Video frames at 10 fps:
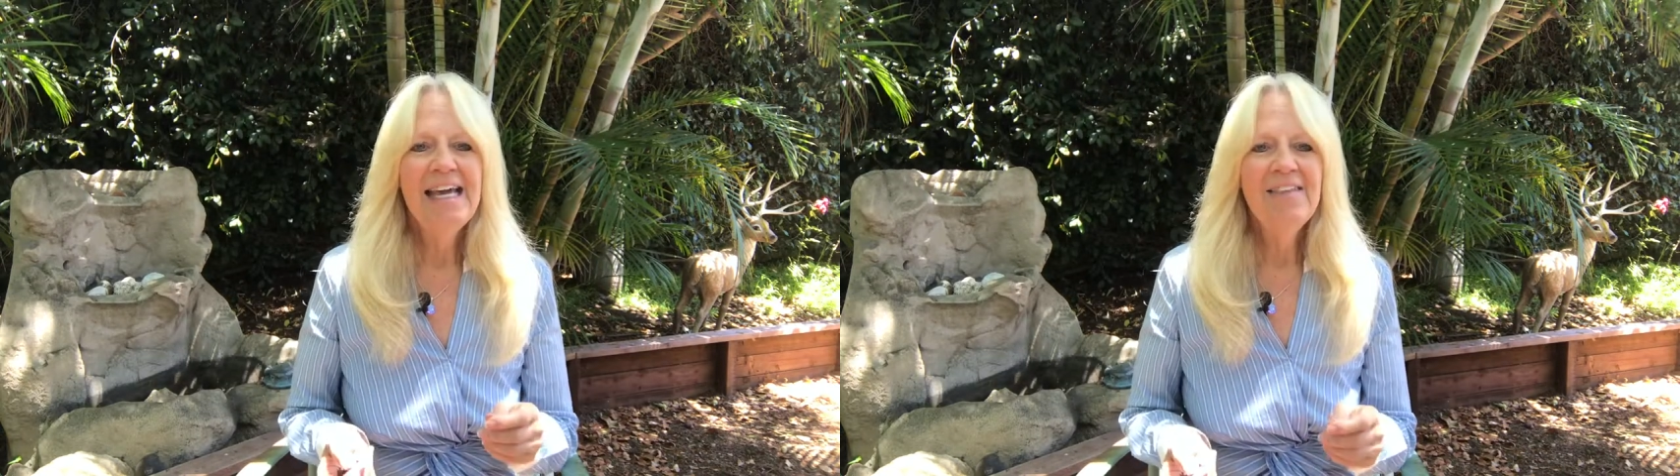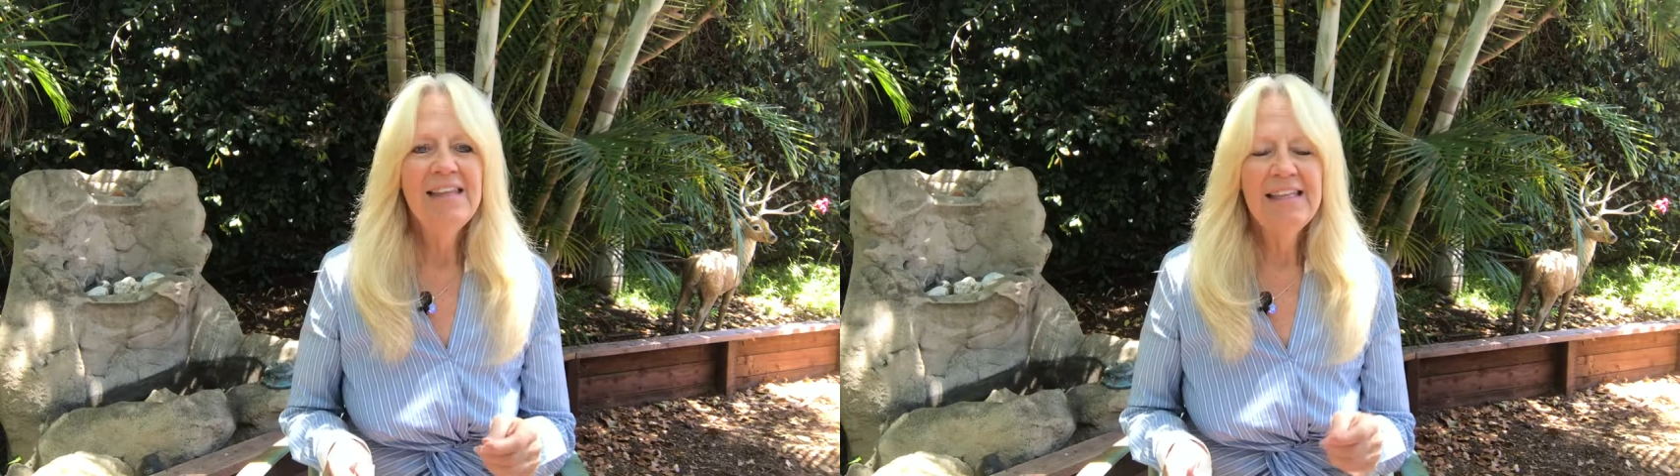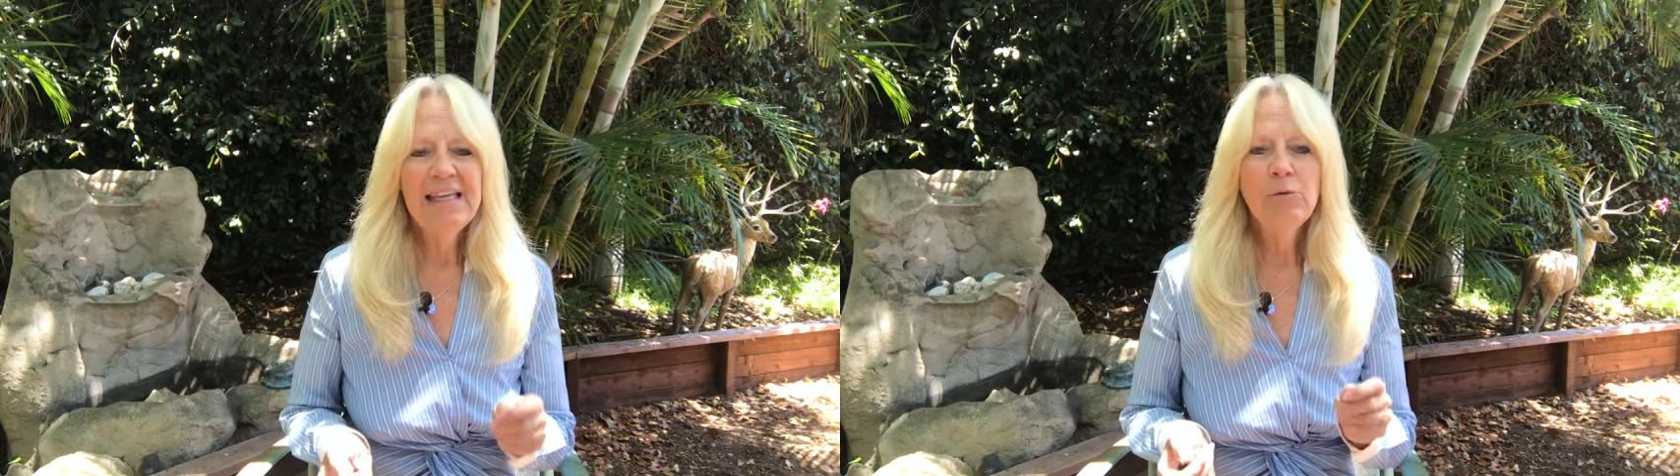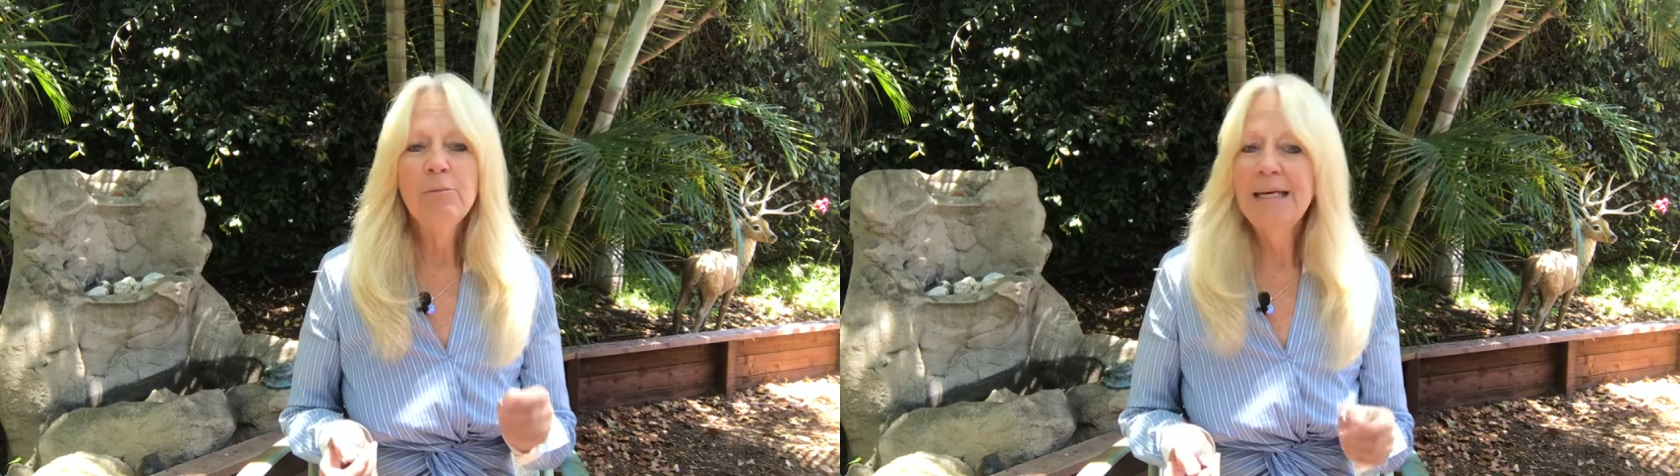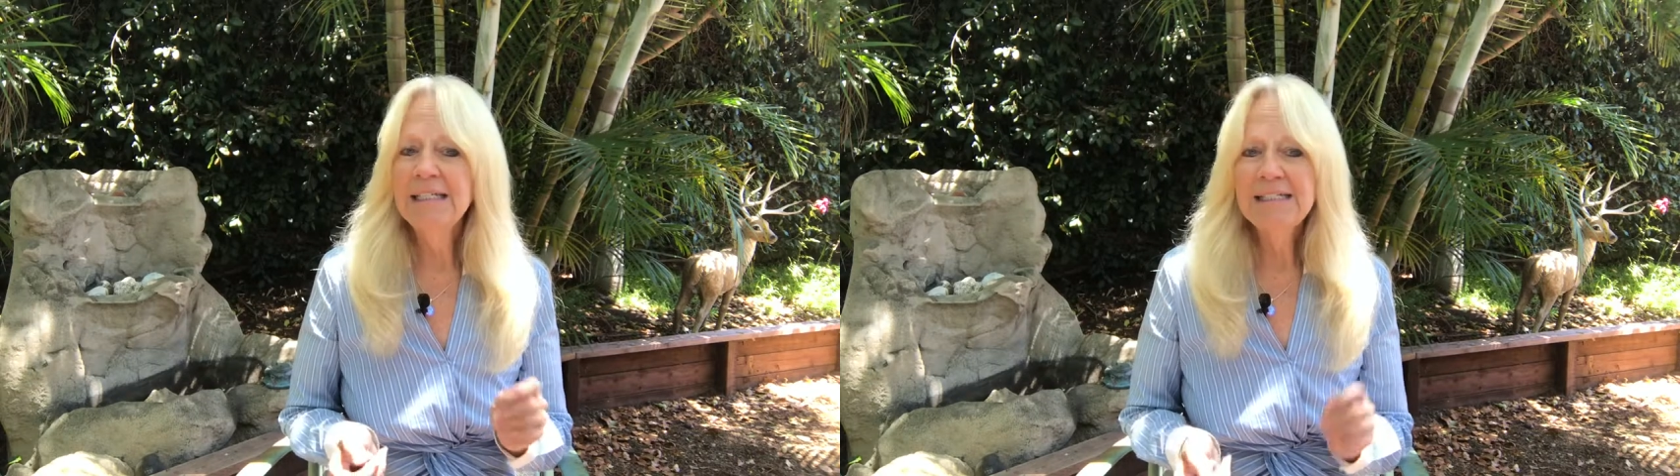and then they will
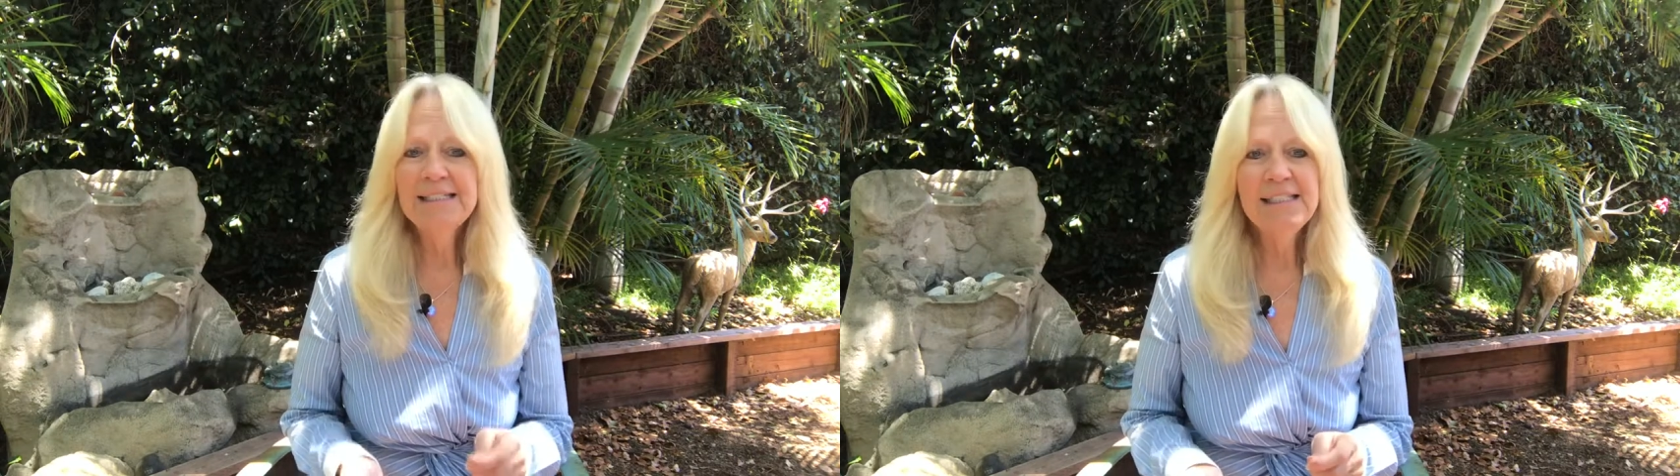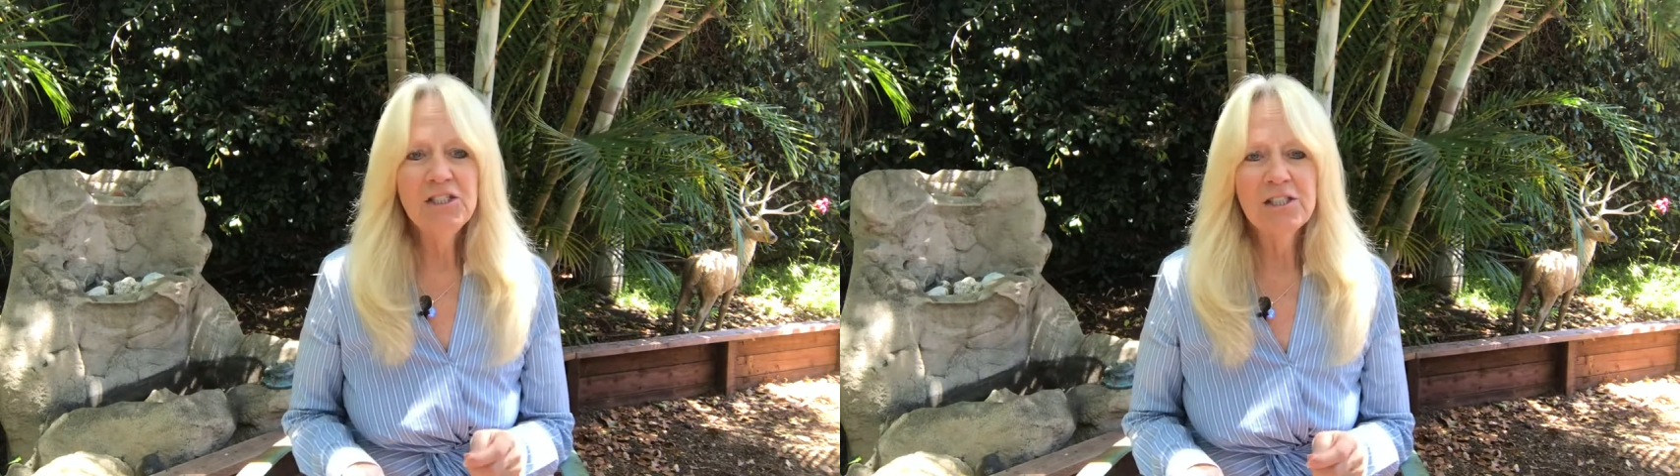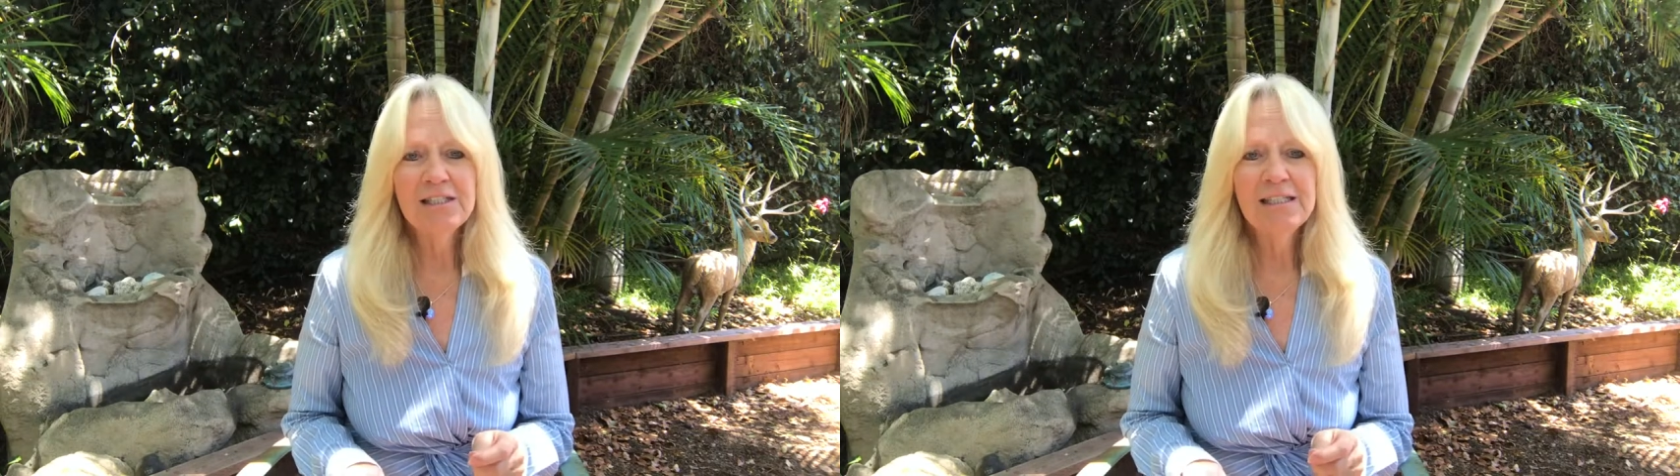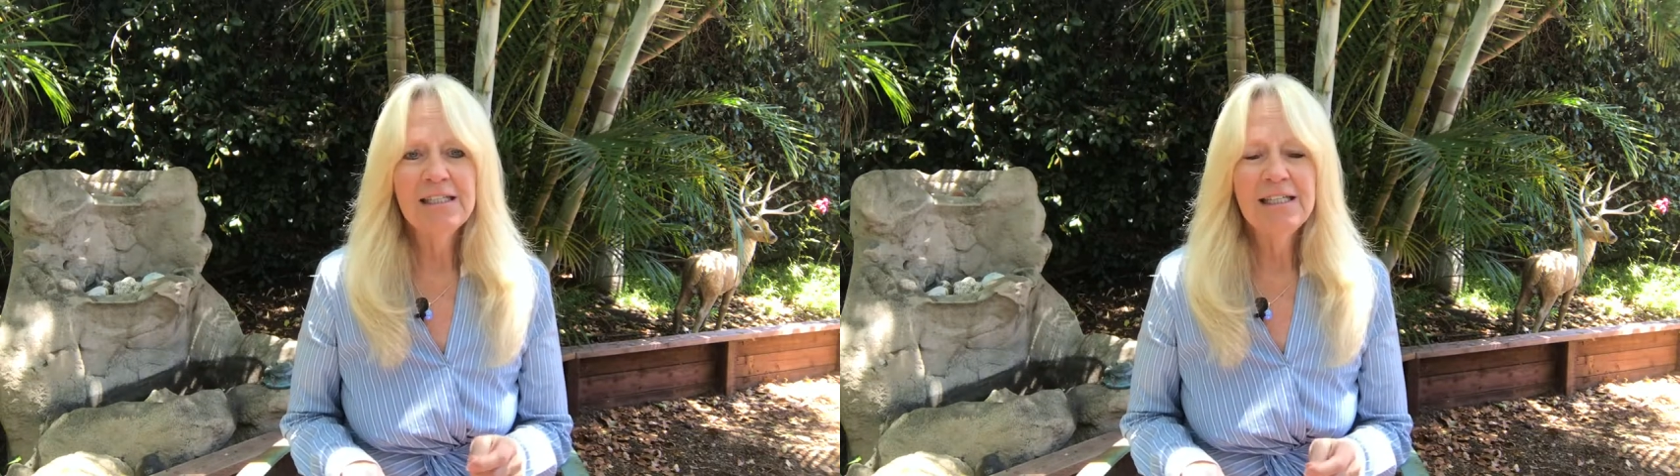make a decision.